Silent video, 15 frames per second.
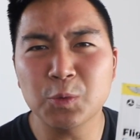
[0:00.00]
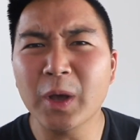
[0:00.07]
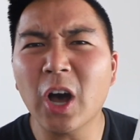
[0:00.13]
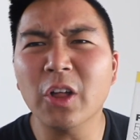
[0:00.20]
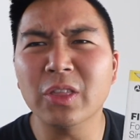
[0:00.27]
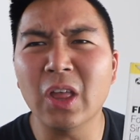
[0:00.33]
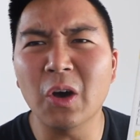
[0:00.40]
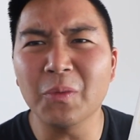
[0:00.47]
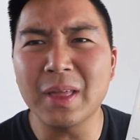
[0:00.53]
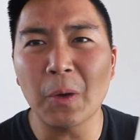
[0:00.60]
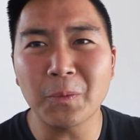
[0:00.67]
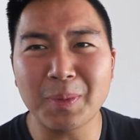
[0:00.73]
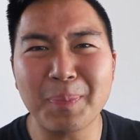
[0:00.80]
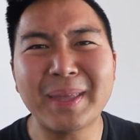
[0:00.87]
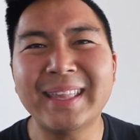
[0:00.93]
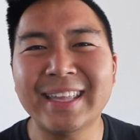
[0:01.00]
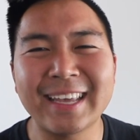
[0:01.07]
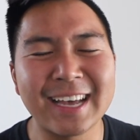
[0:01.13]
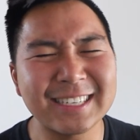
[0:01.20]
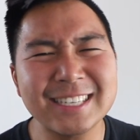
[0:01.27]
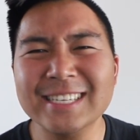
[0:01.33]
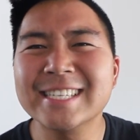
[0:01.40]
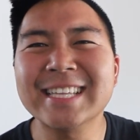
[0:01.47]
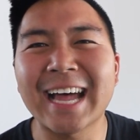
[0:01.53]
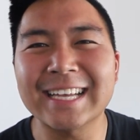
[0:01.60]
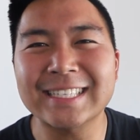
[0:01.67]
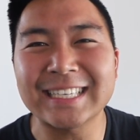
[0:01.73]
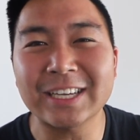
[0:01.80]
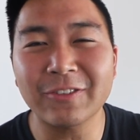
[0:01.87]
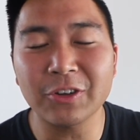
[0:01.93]
We all know that the PTS, this is not a
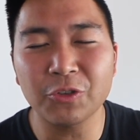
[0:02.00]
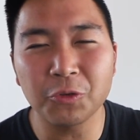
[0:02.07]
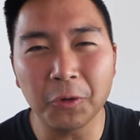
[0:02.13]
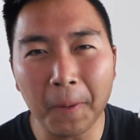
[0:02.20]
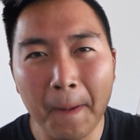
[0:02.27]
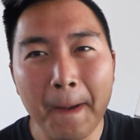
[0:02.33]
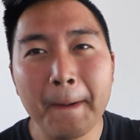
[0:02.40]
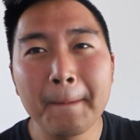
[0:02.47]
secret tool,